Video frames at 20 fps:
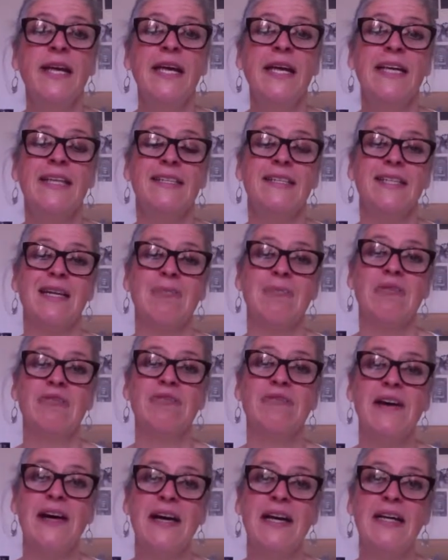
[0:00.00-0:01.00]
is the number
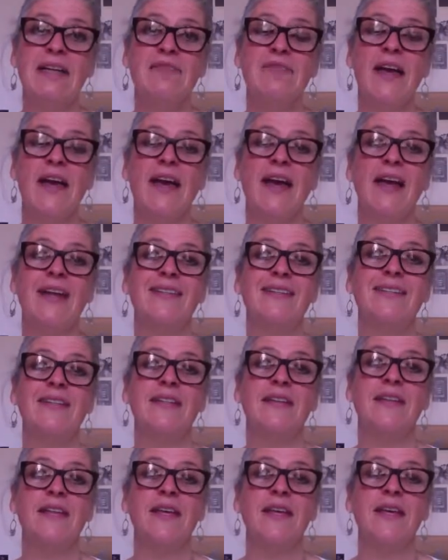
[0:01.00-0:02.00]
5, and
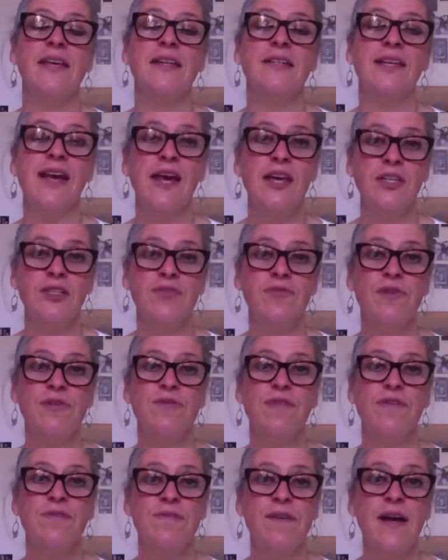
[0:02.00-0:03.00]
the danger
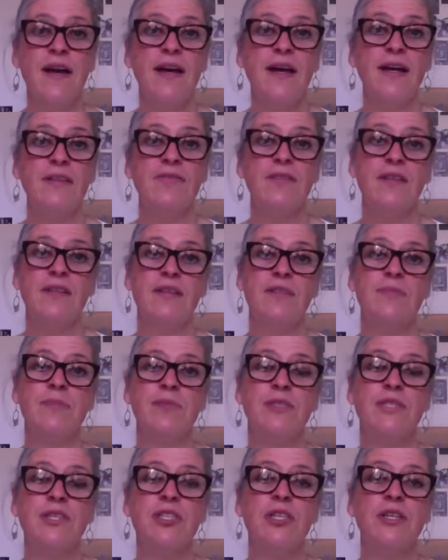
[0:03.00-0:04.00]
of the 5 in this
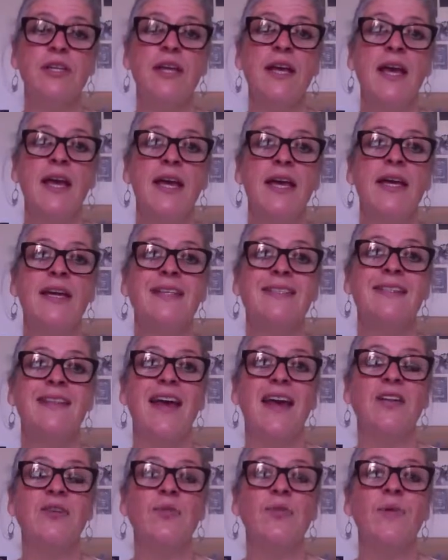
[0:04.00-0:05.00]
position is
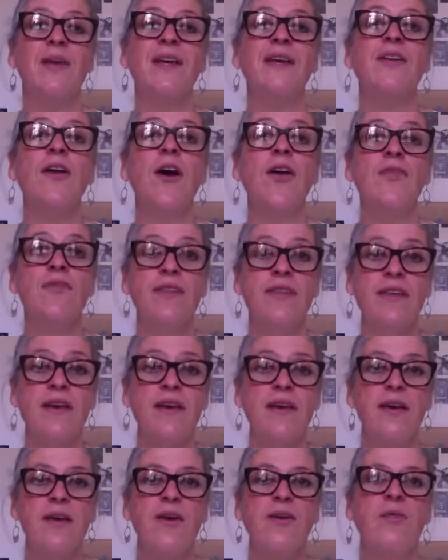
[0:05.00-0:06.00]
that we can
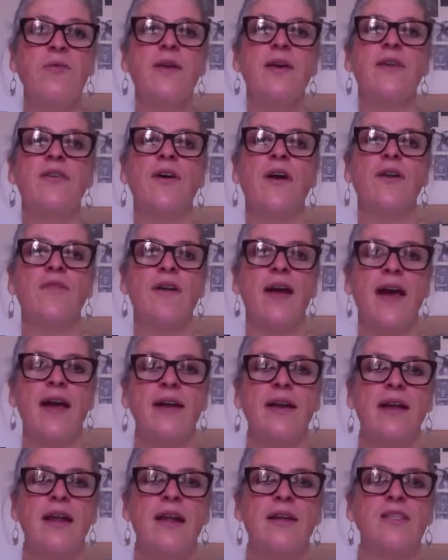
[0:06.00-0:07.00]
overthink, we can
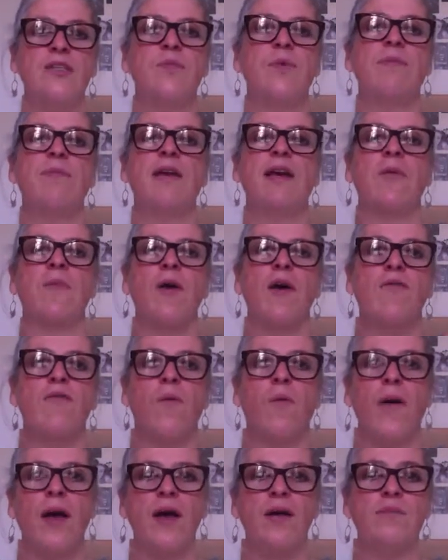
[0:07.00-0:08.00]
overanalyze, we become
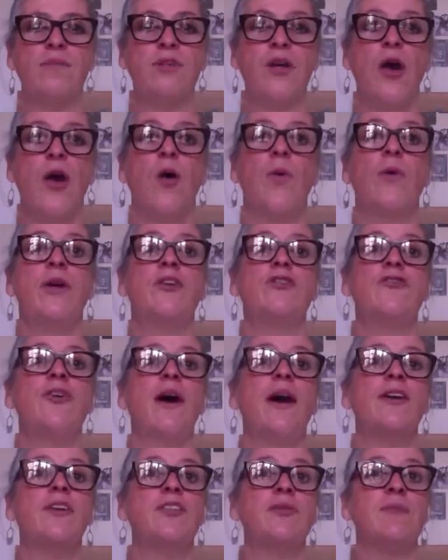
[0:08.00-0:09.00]
overwhelmed, we're
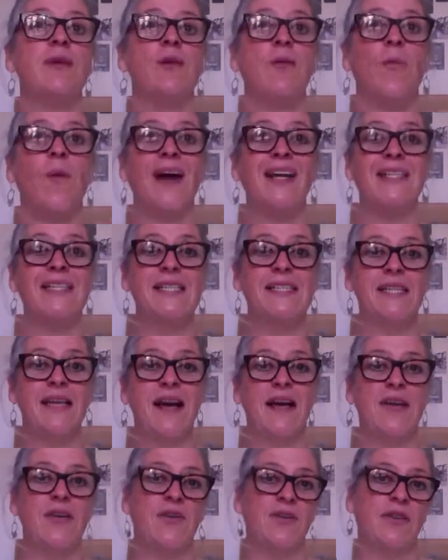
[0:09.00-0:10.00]
trying to be one
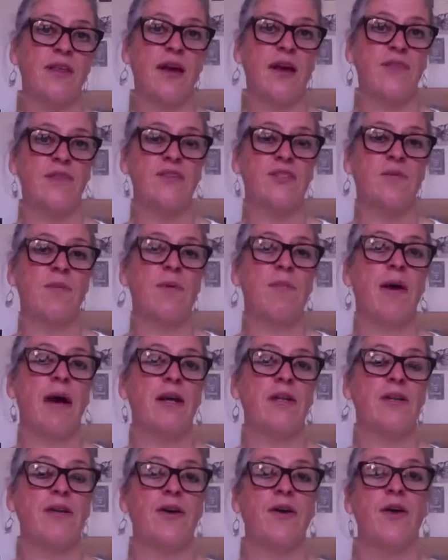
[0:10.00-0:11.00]
side and not the other. So we
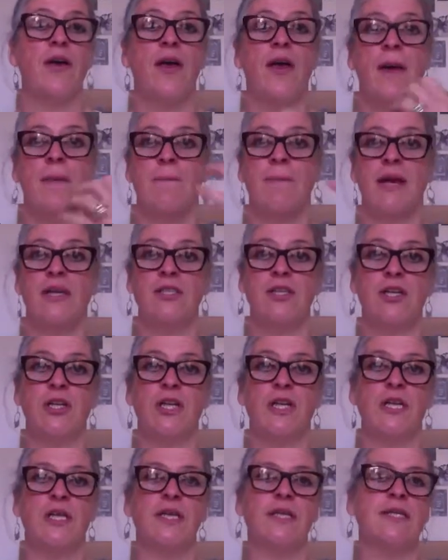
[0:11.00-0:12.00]
might go,
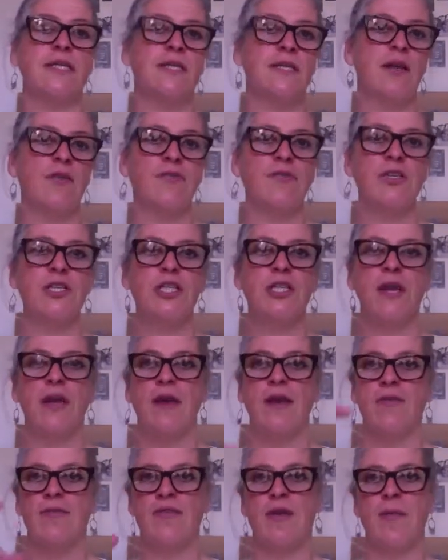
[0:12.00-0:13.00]
masculine is selfish,
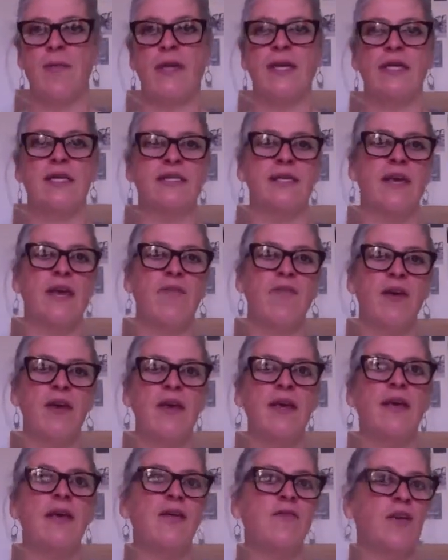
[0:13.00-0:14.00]
feminine is
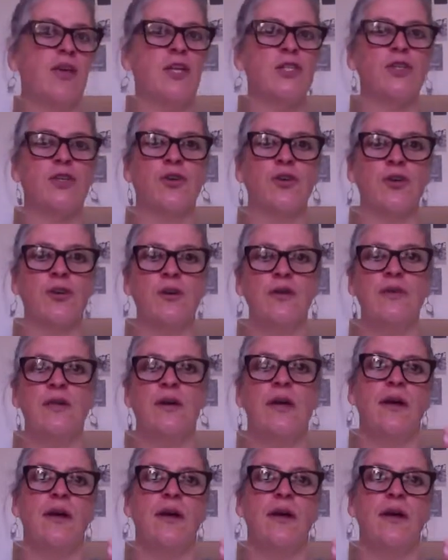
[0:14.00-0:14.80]
giving, giving is good,